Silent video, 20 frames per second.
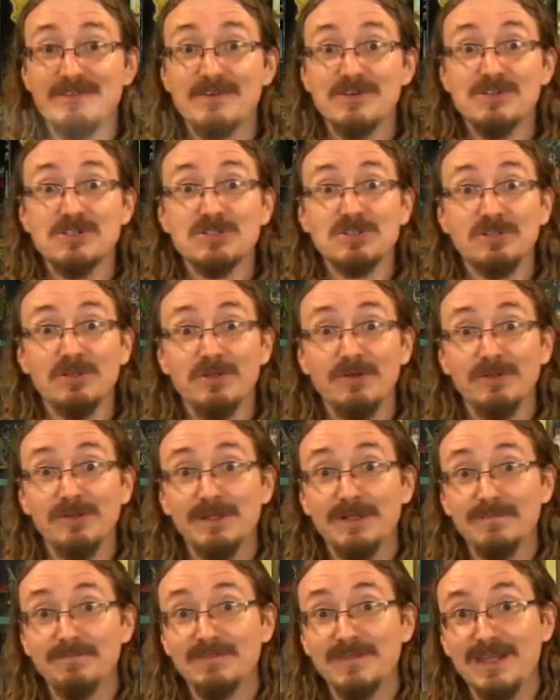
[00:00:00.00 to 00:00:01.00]
very
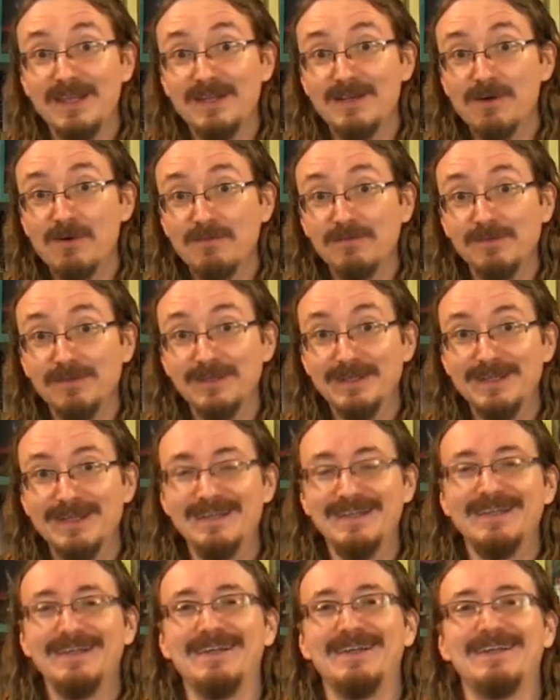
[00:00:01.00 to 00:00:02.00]
slowly and hopefully
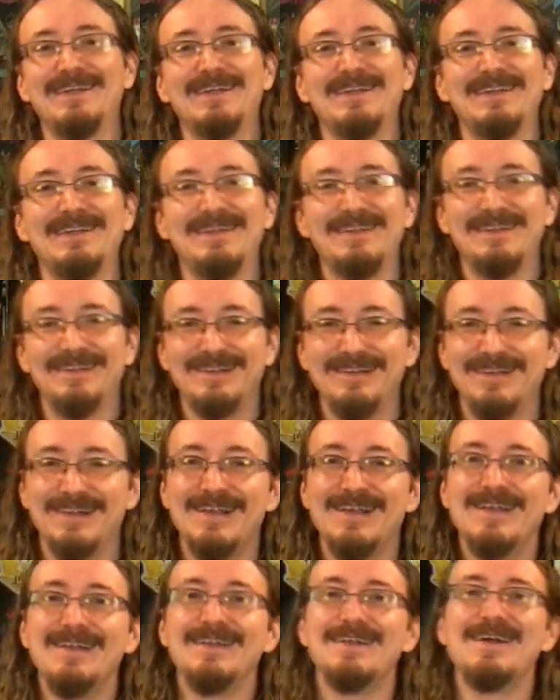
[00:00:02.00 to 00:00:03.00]

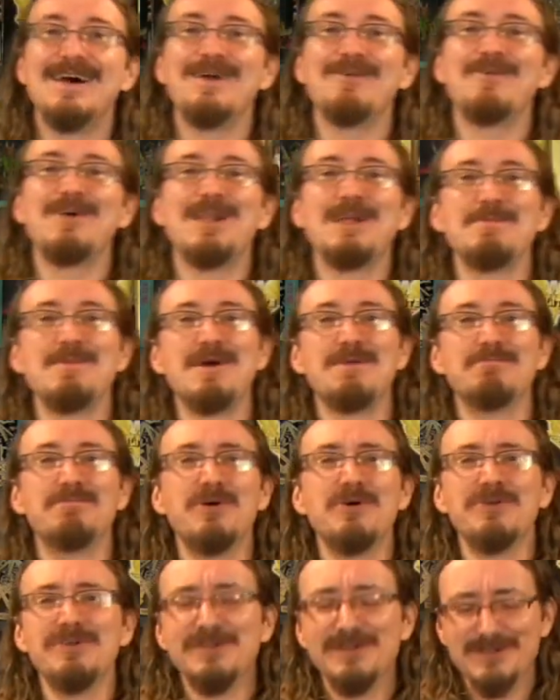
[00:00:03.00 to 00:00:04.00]
not while I'm out
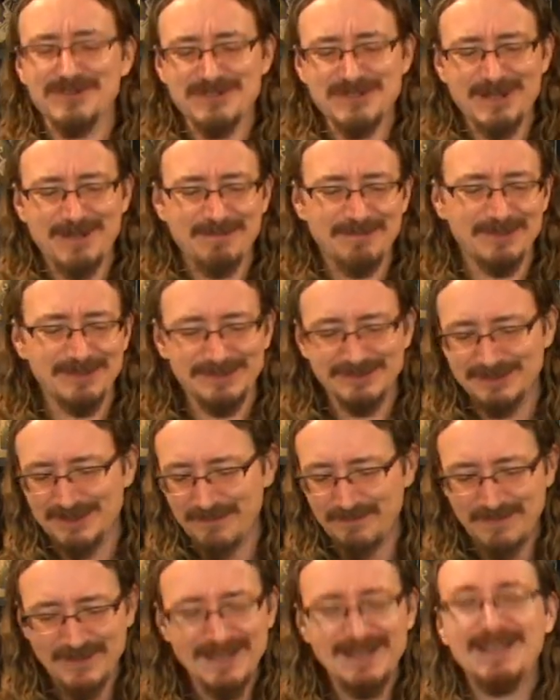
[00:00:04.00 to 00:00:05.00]
boating or something.
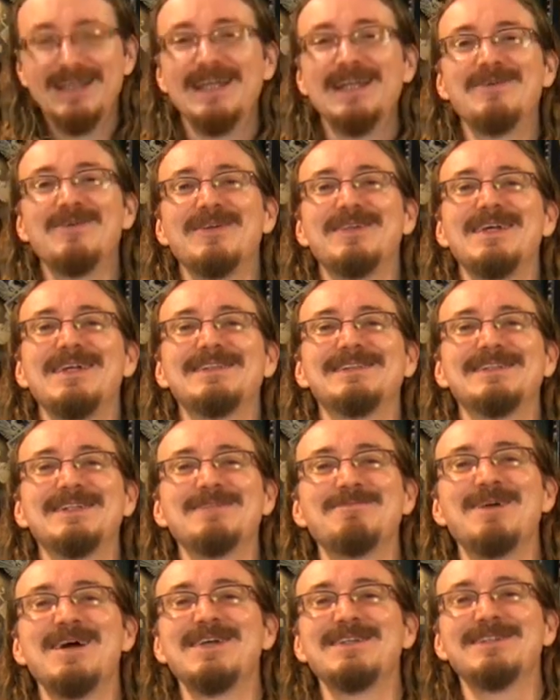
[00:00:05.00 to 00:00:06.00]
So anyway, thanks
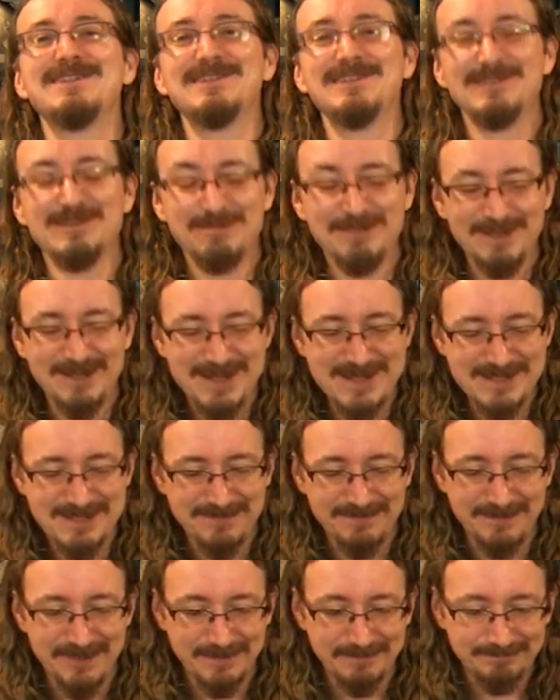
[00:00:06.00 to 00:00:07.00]
again, Maskus. It's been lots
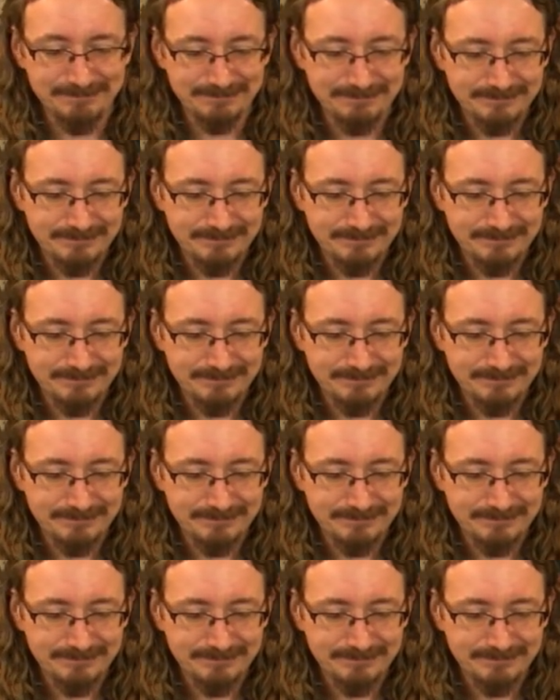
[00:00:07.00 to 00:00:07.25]
of fun.